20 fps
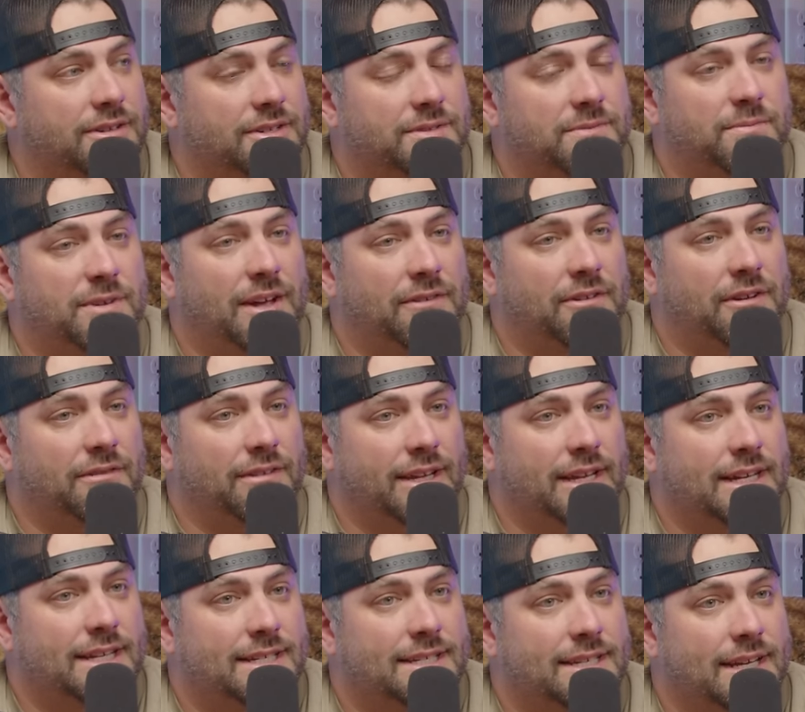There's
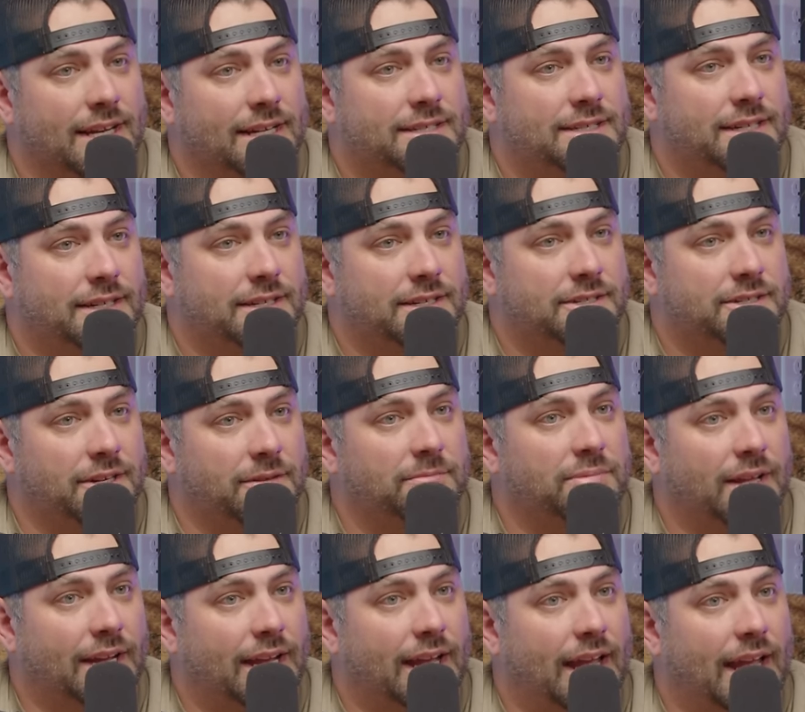definitely insects that could
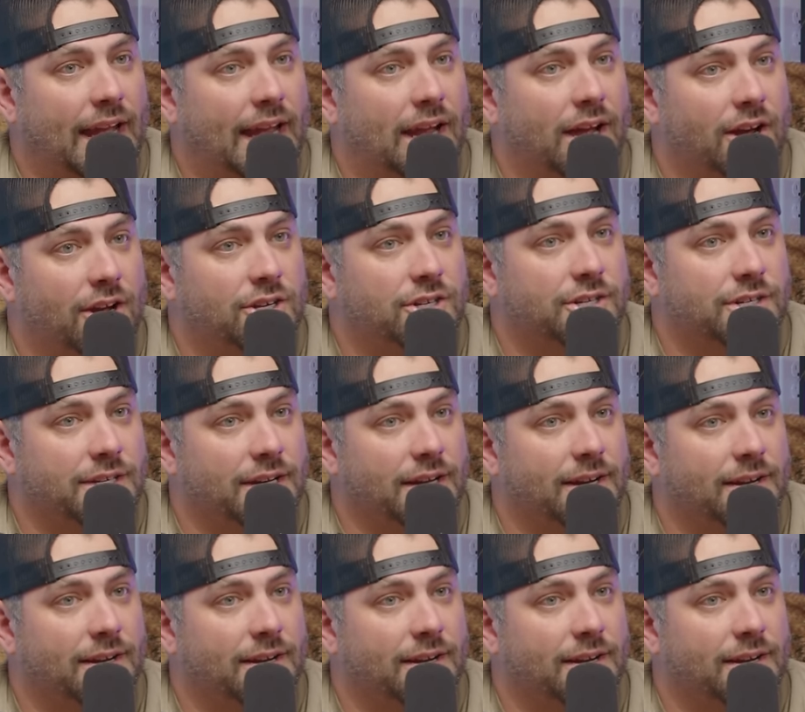jump like 800